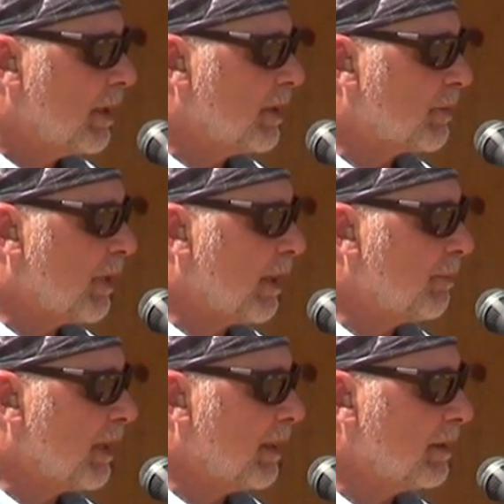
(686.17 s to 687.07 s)
this
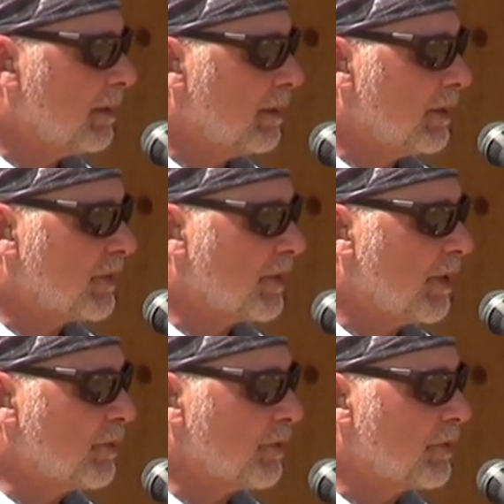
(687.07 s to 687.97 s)
pipeline is
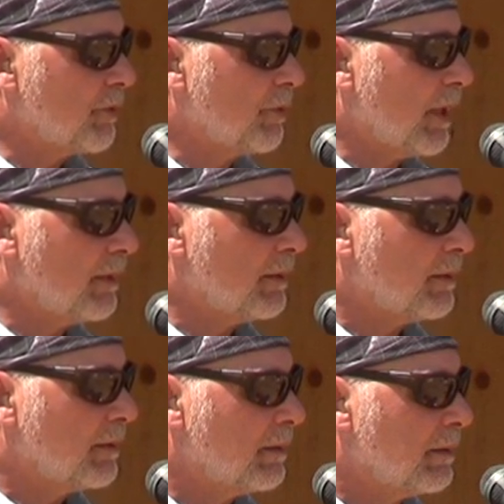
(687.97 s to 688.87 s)
scheduled to
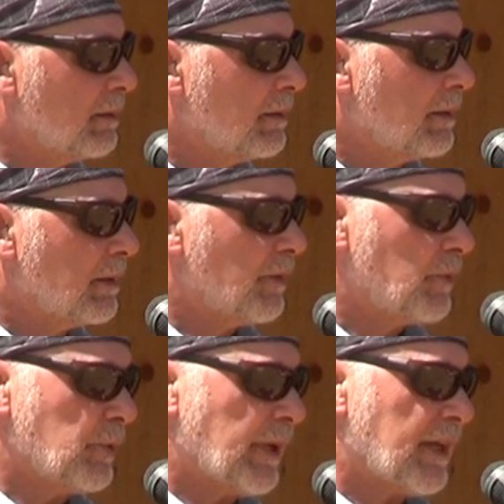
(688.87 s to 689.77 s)
run,
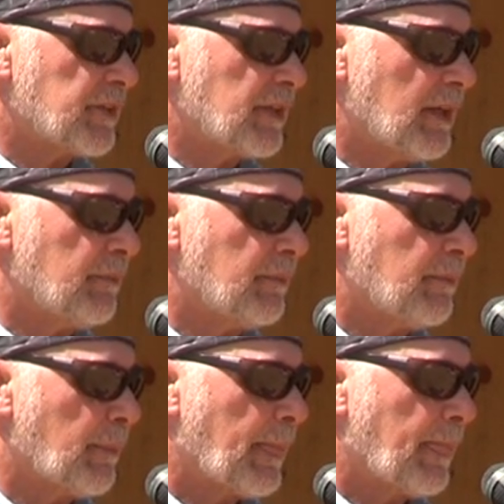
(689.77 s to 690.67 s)
if you ask them